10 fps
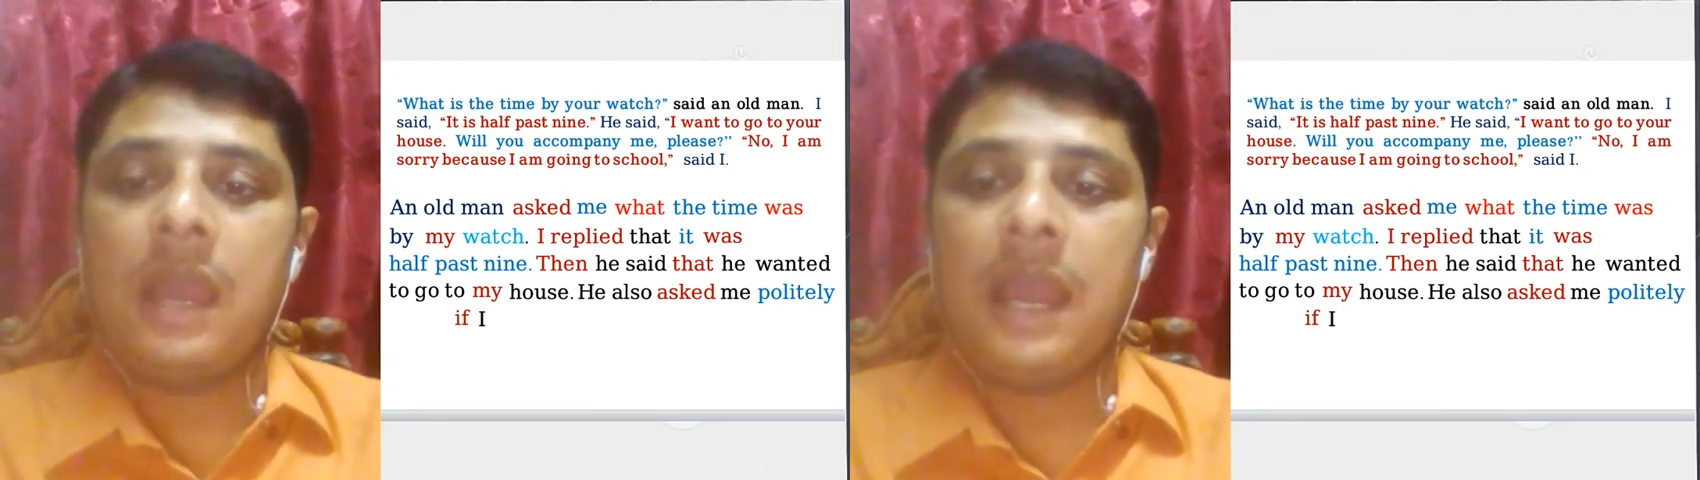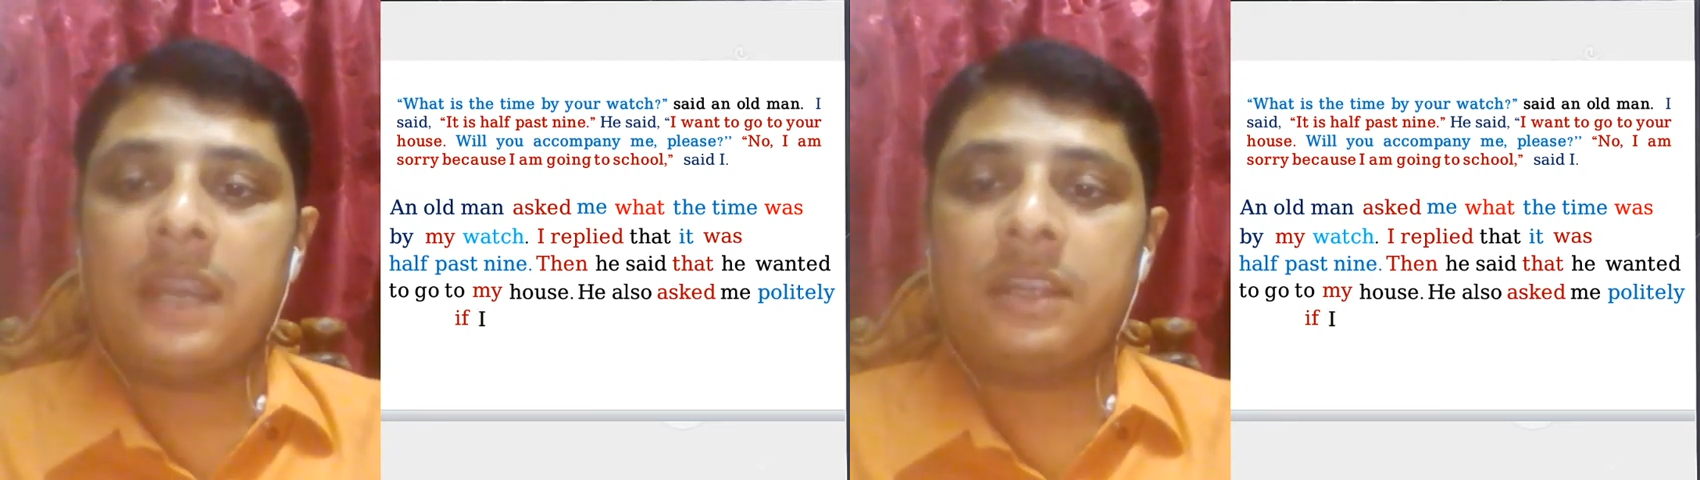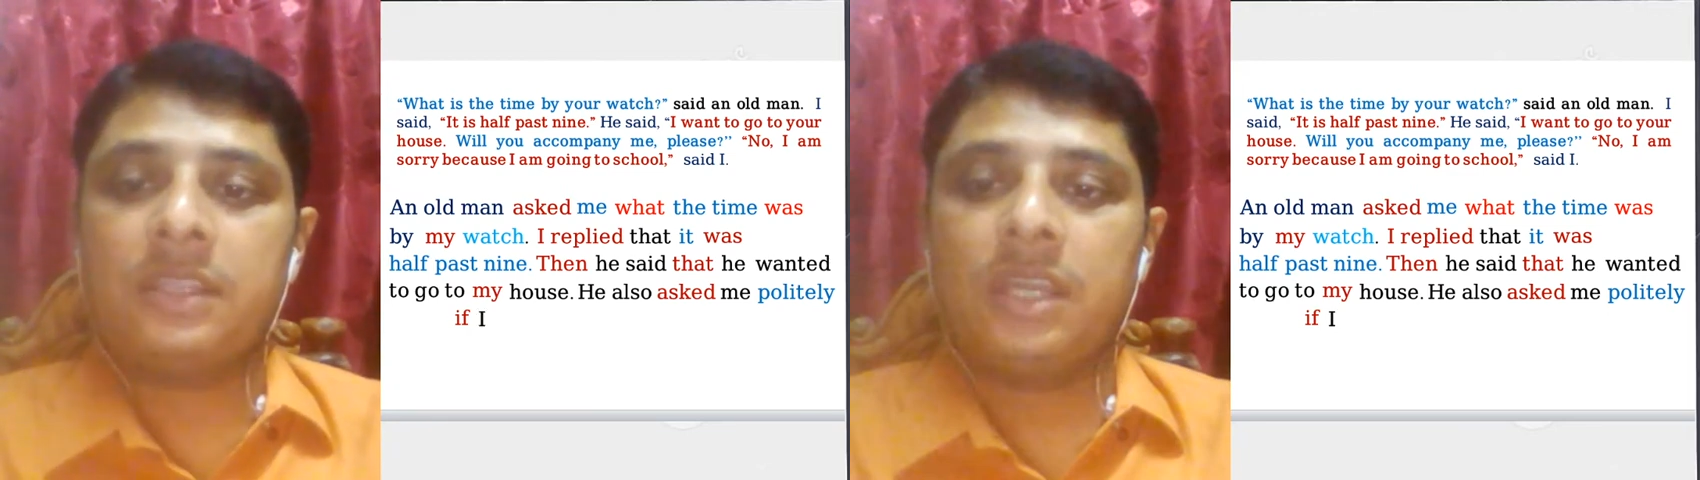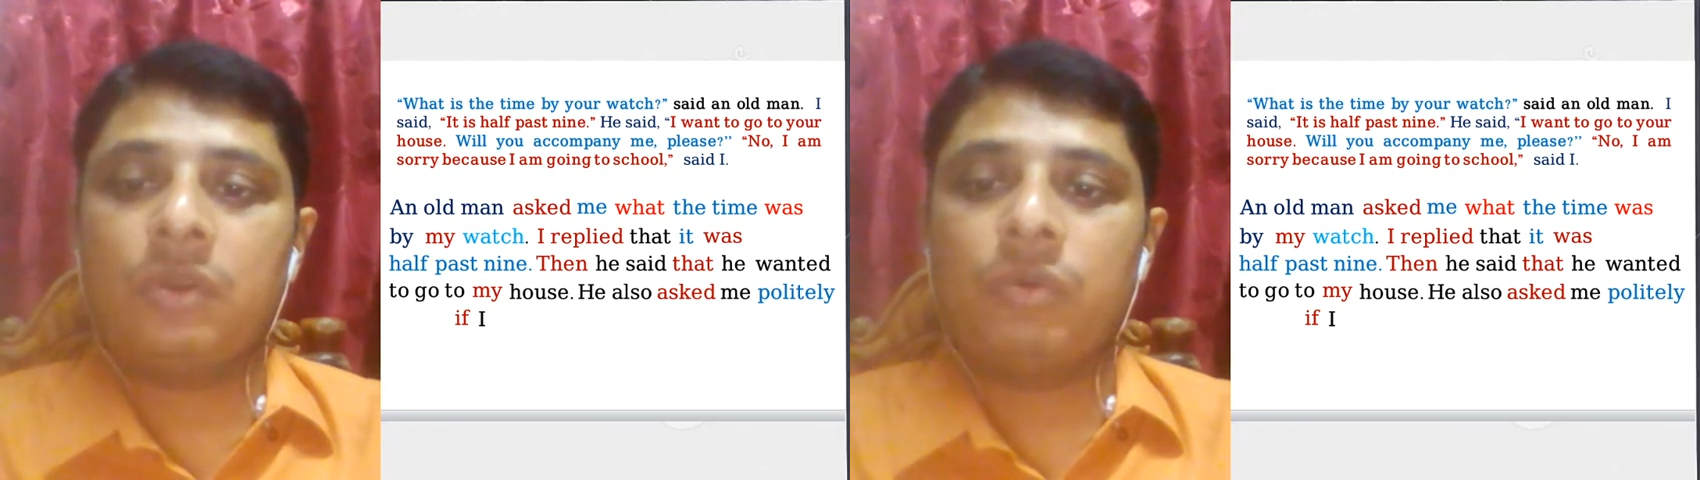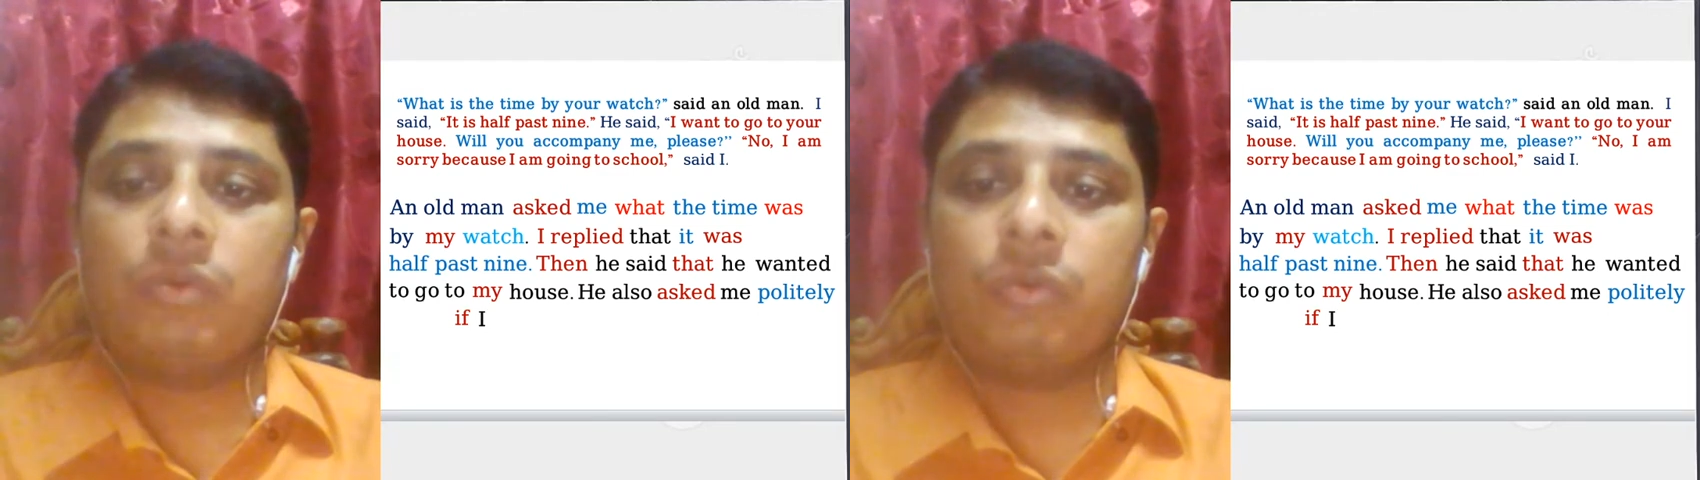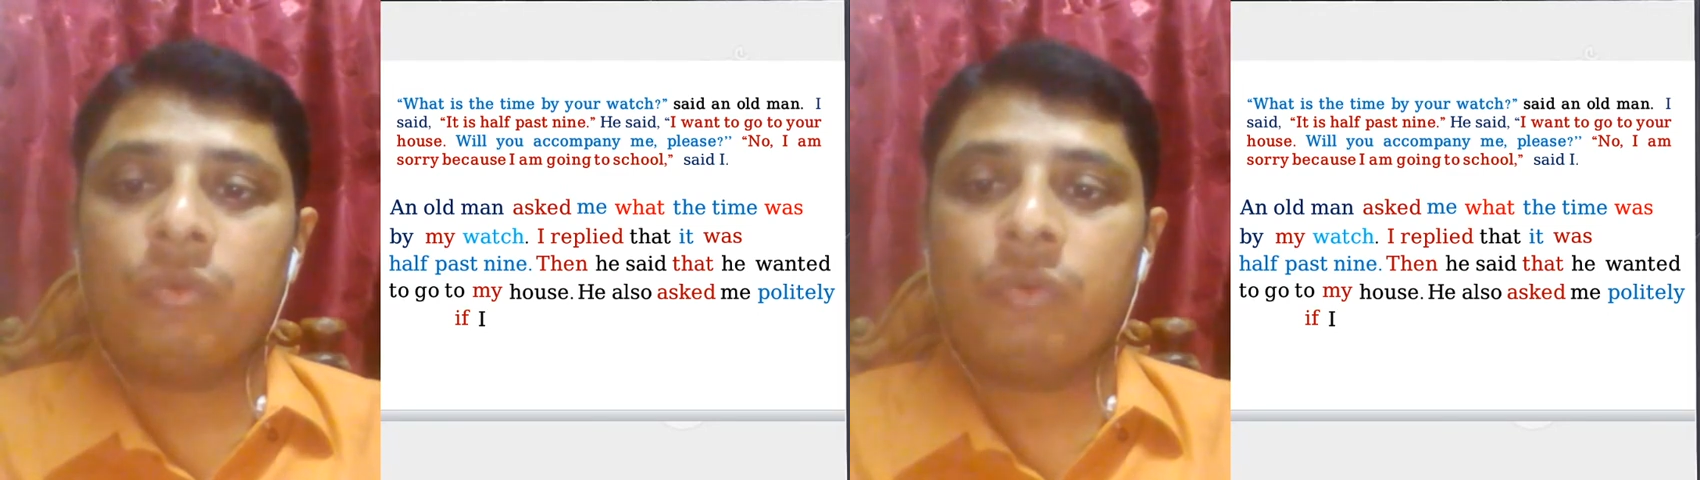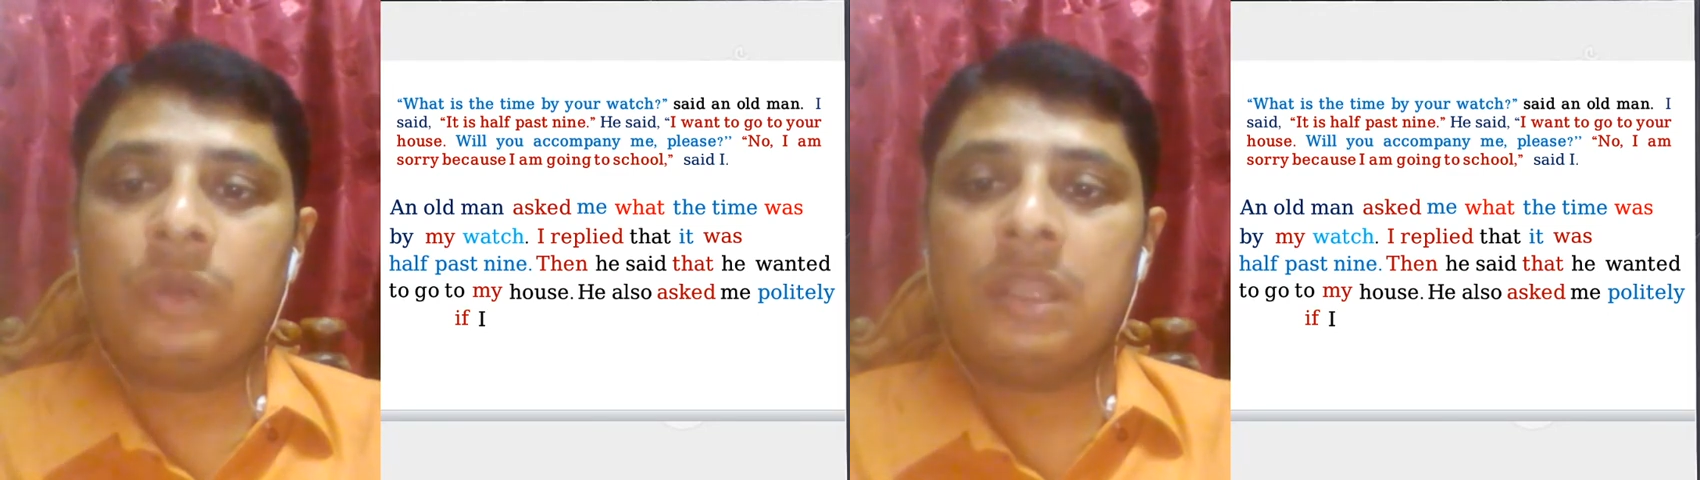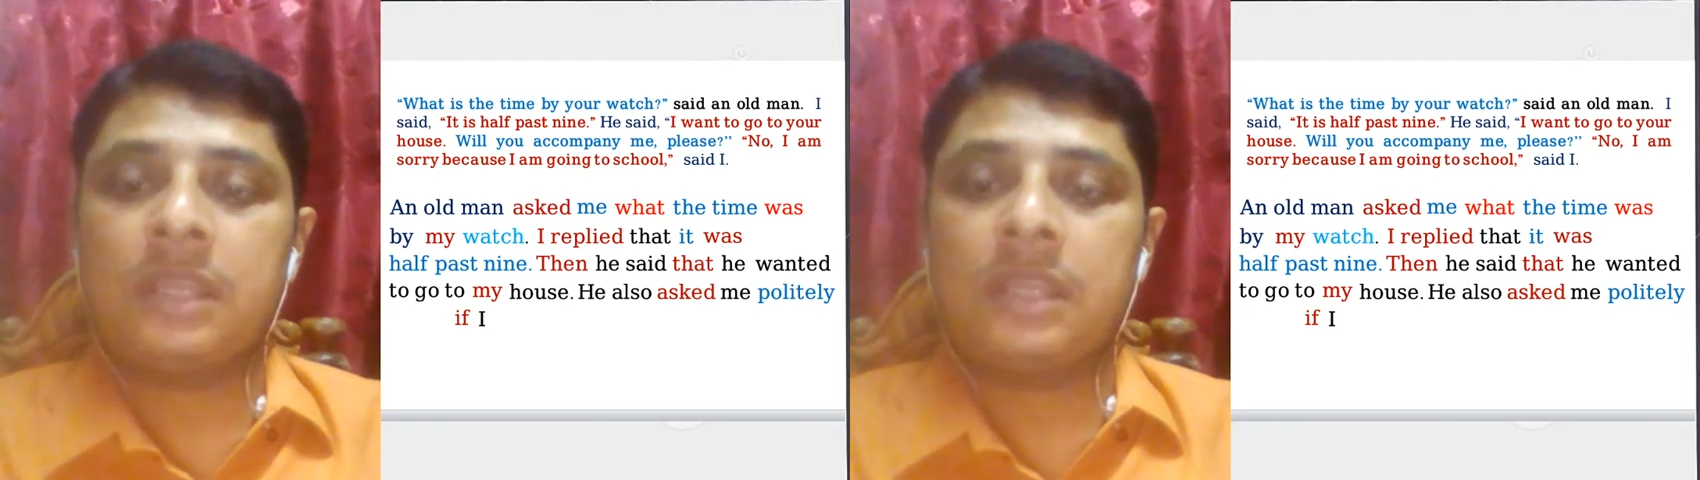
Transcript: and then will,